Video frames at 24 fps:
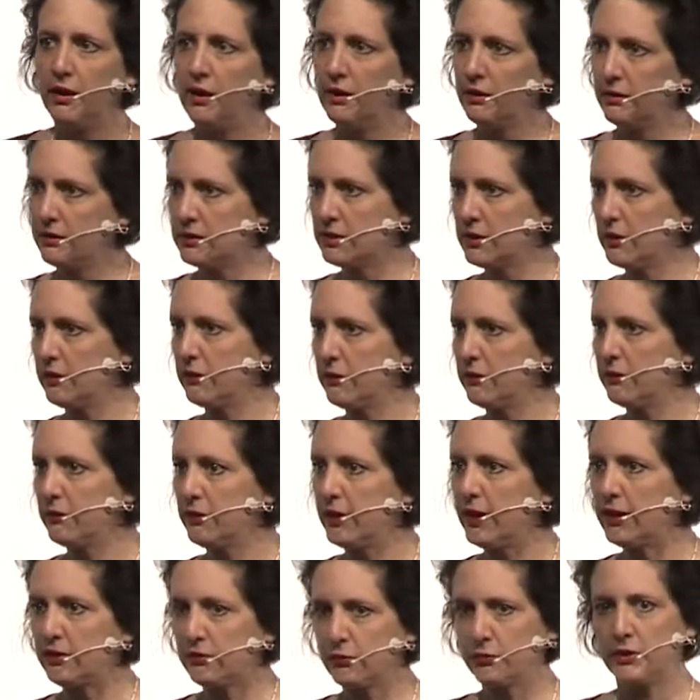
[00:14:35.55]
And so
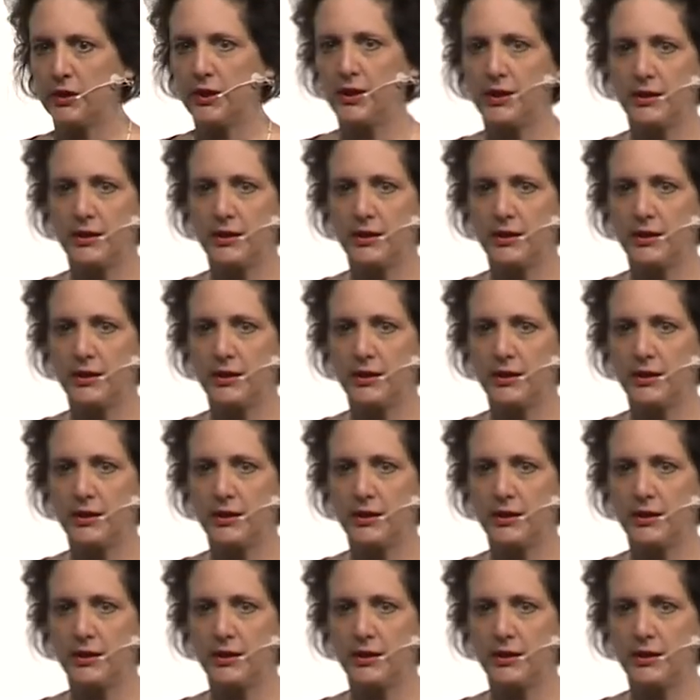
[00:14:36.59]
that's what